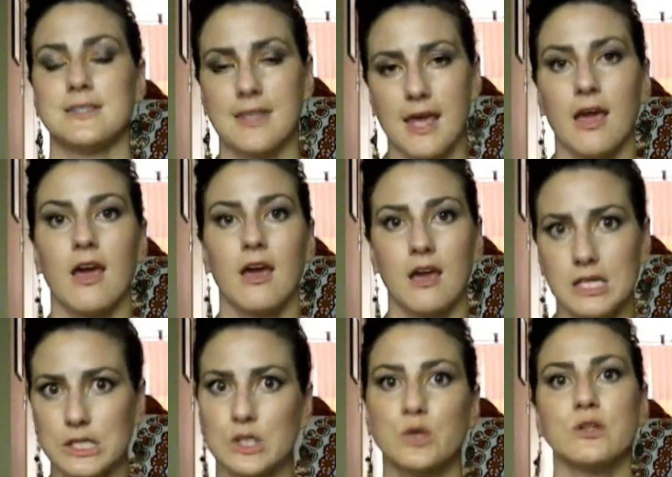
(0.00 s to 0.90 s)
Like,
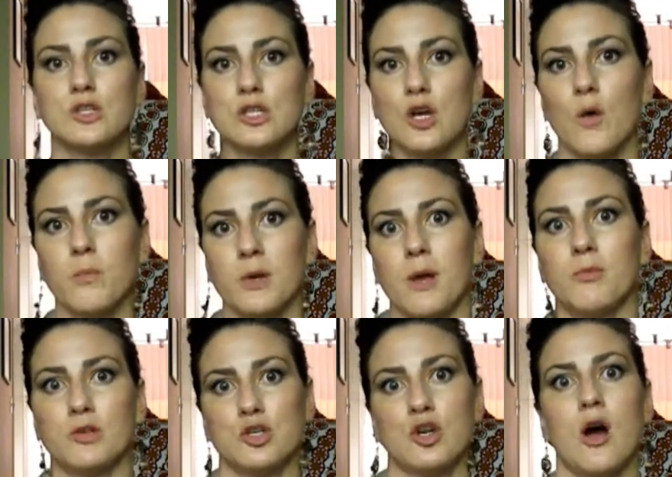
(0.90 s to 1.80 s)
as soon as she opened up
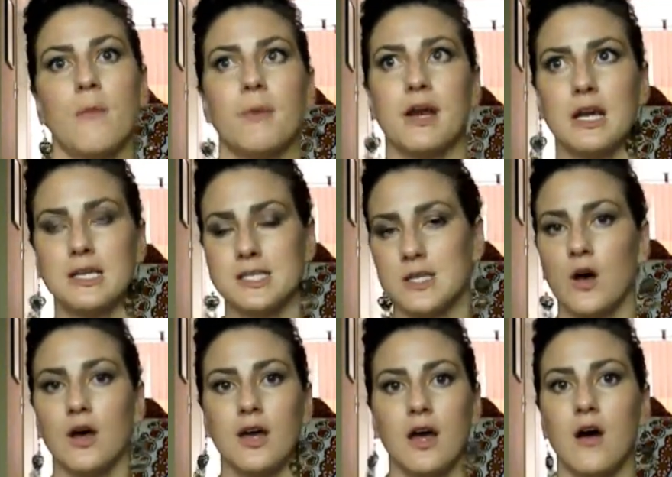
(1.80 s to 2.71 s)
her shop and I
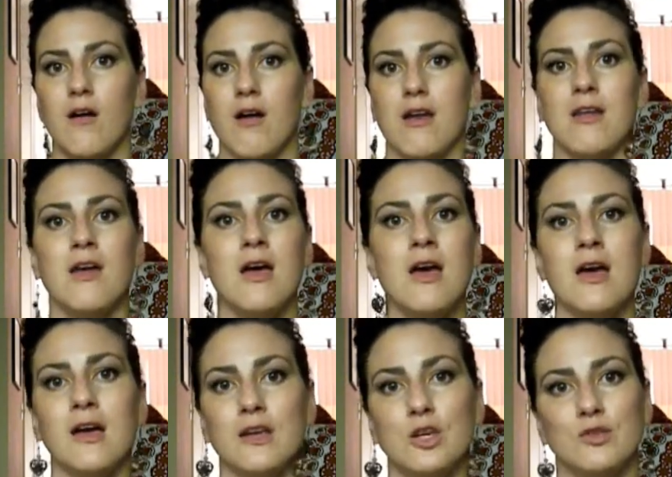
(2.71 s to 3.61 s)
saw it on
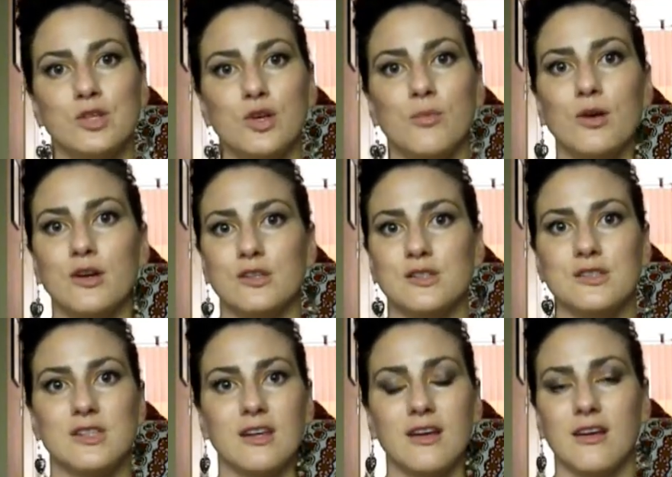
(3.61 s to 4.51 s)
YouTubers
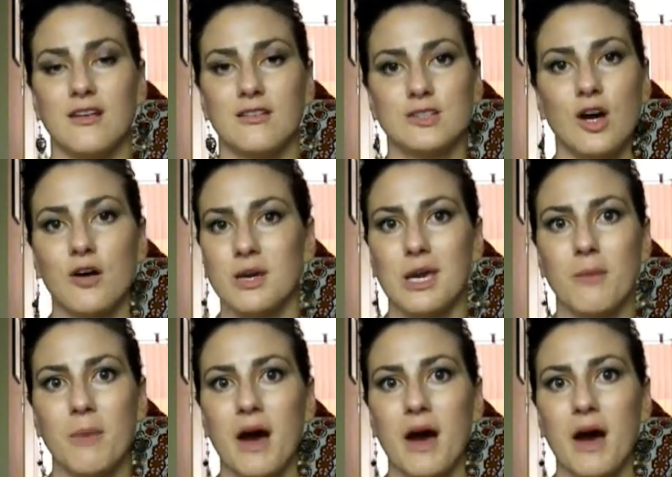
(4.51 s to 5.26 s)
talking